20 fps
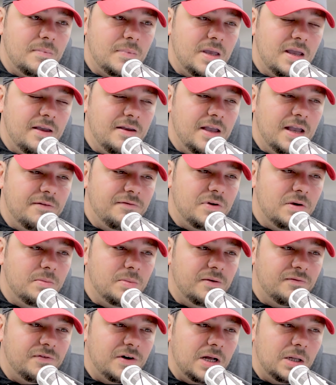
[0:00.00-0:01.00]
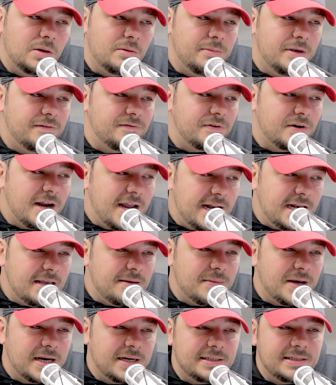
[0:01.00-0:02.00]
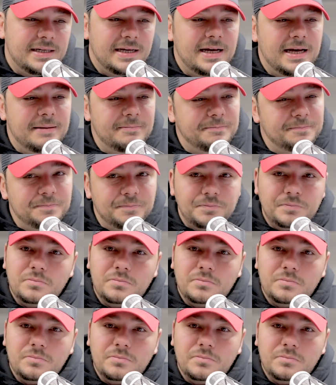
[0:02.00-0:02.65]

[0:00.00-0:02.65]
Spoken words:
if you've been following me for any amount of time,